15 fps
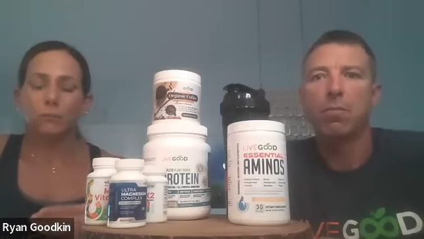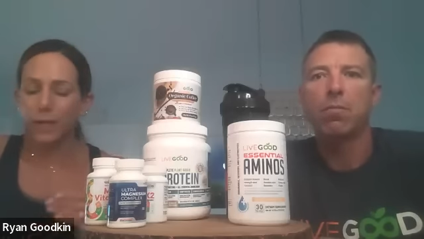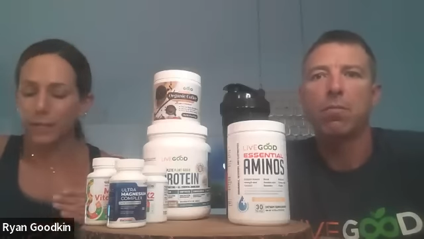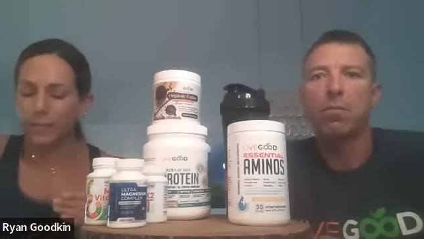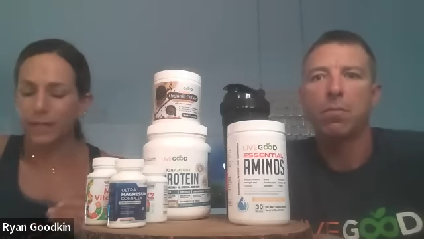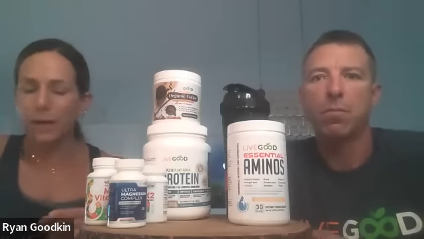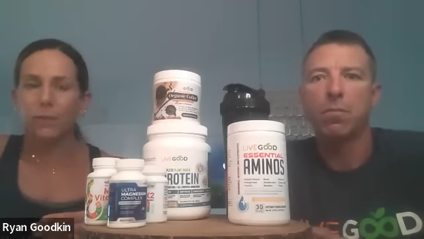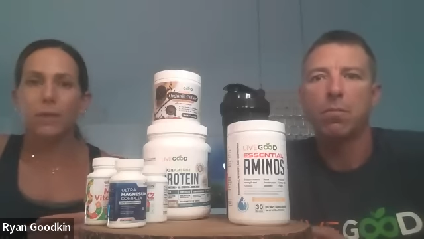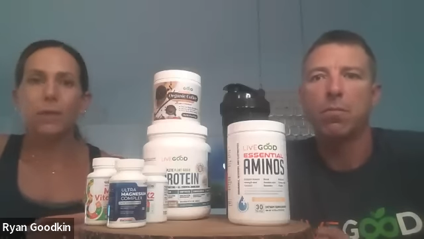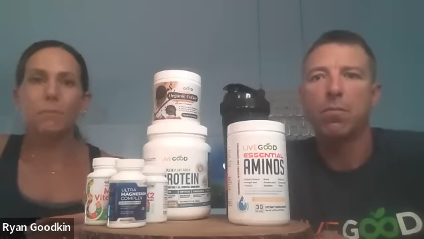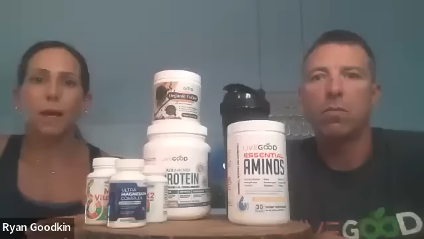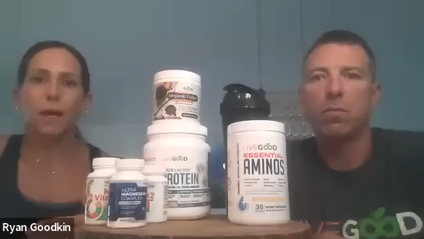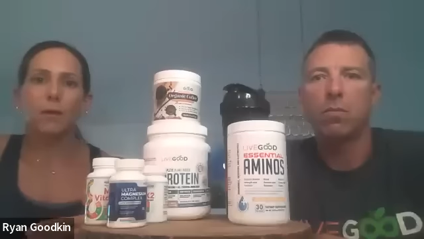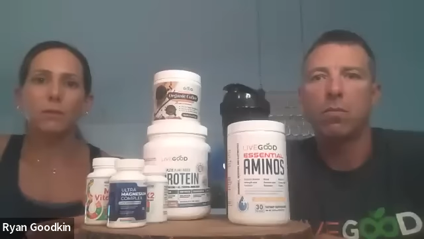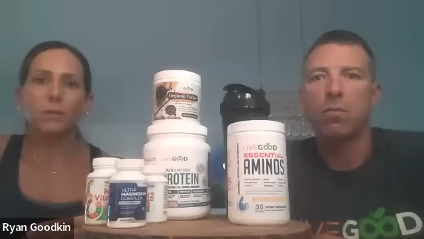Speaker 1: write down the
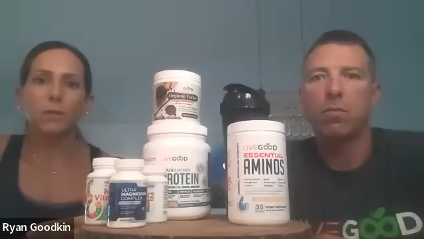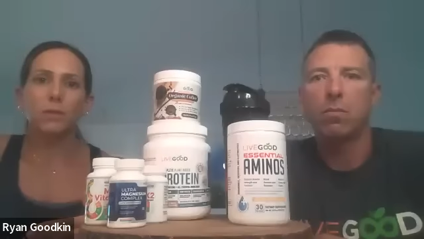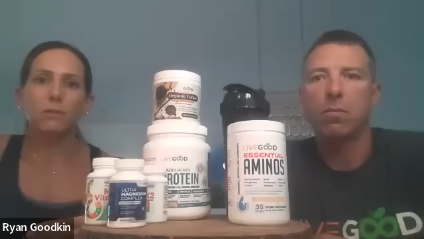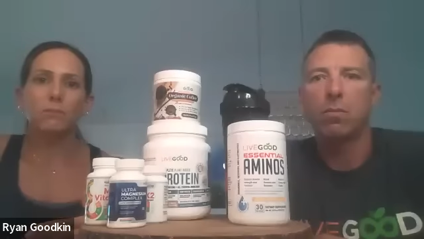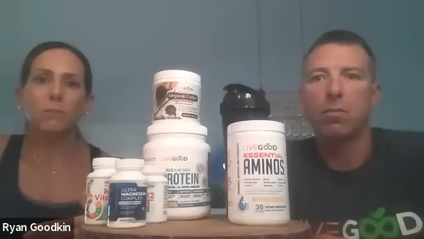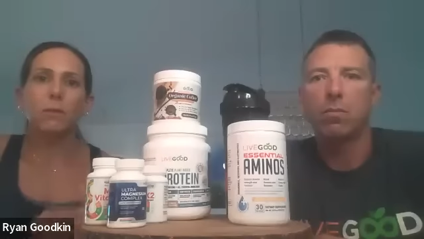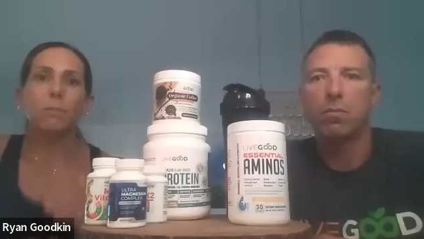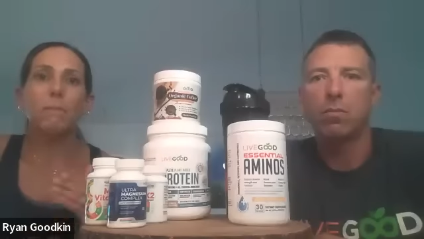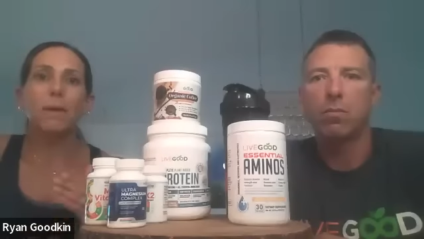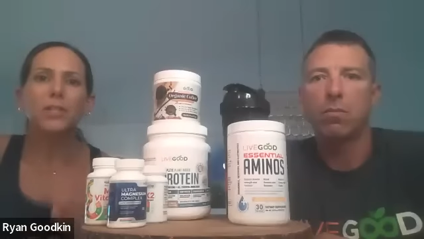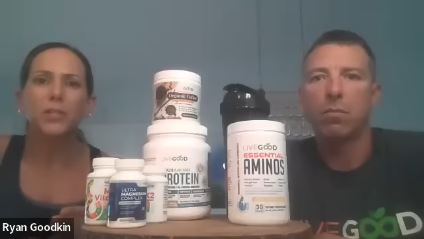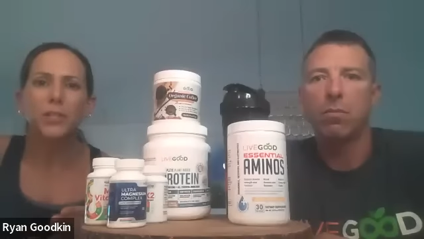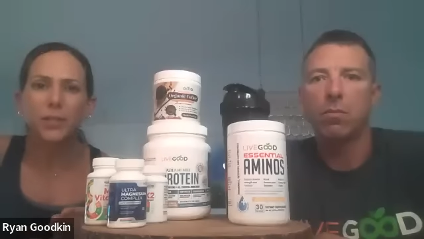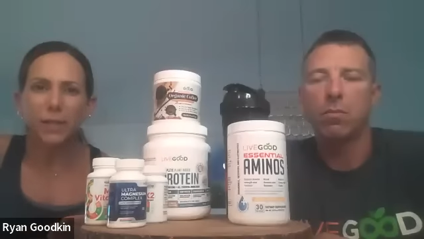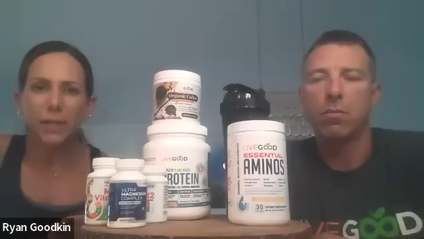amounts,
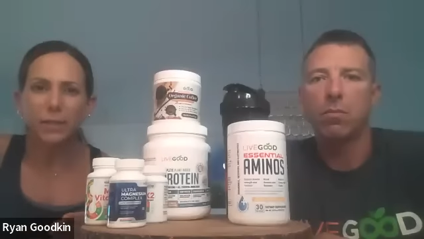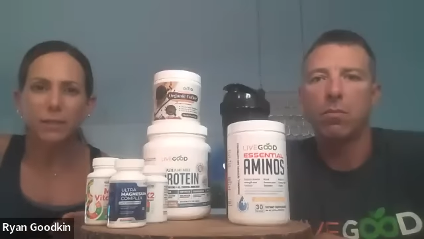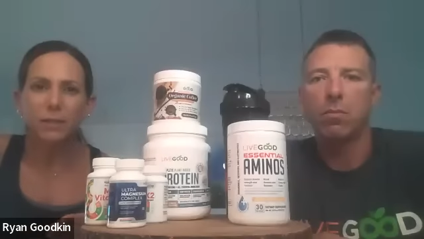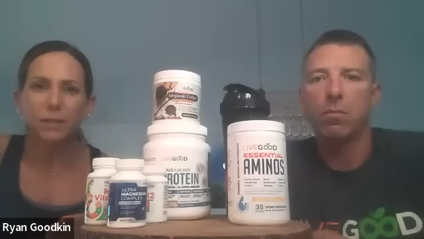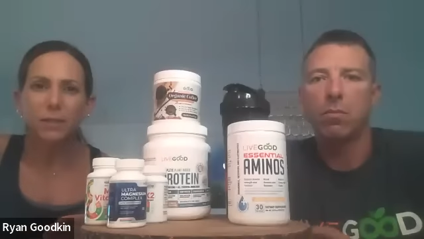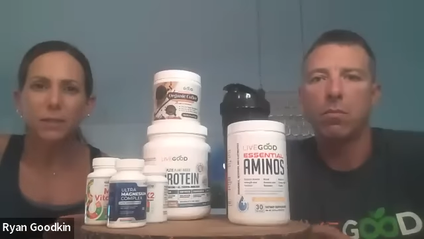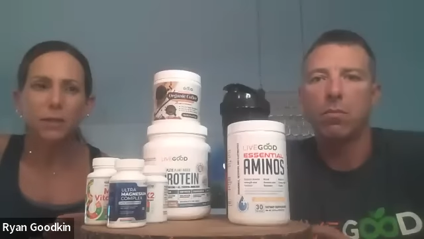measure it.